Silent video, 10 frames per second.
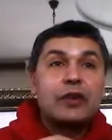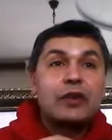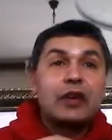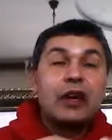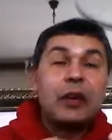
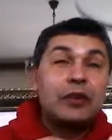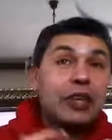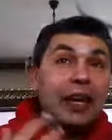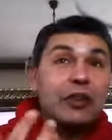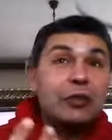
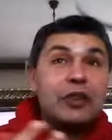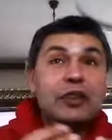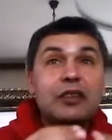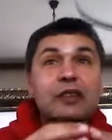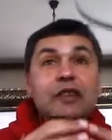communicating with the
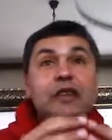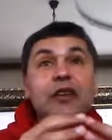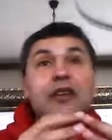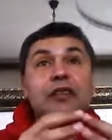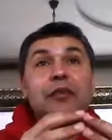
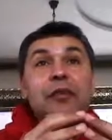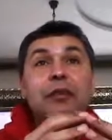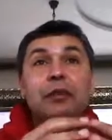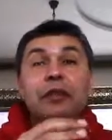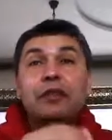different
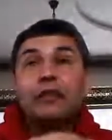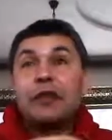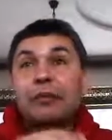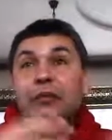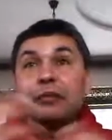people
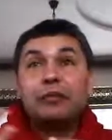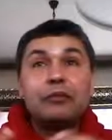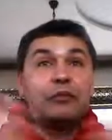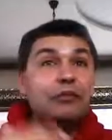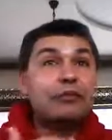from
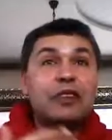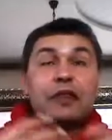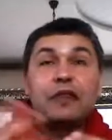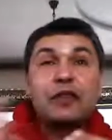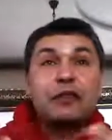
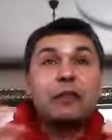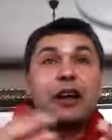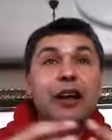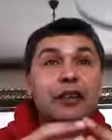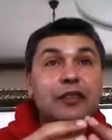different
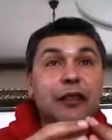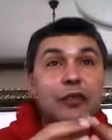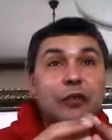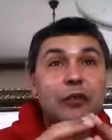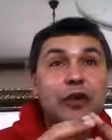parts of the
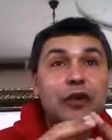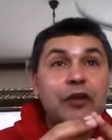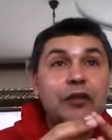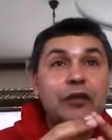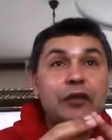
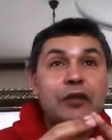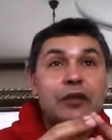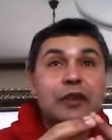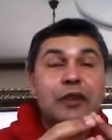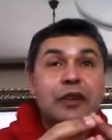world.
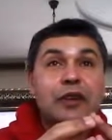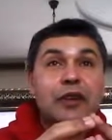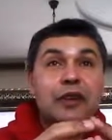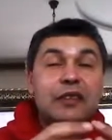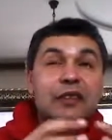
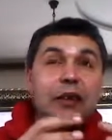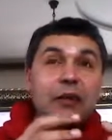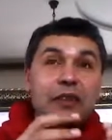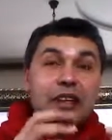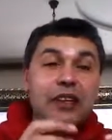So
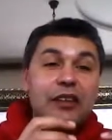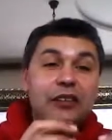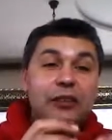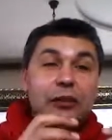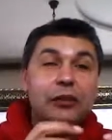
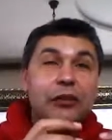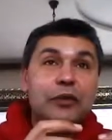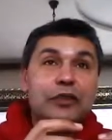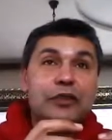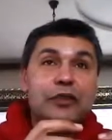this
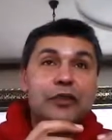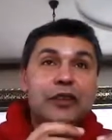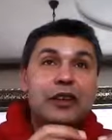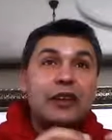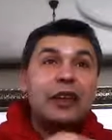looks
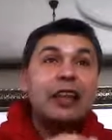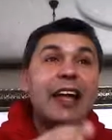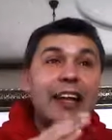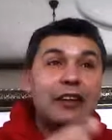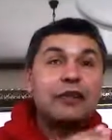
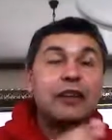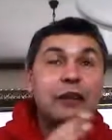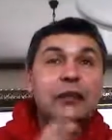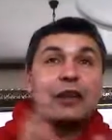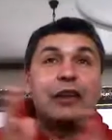like
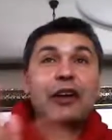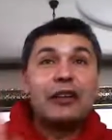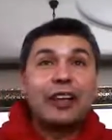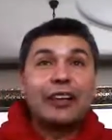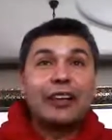flipped learning.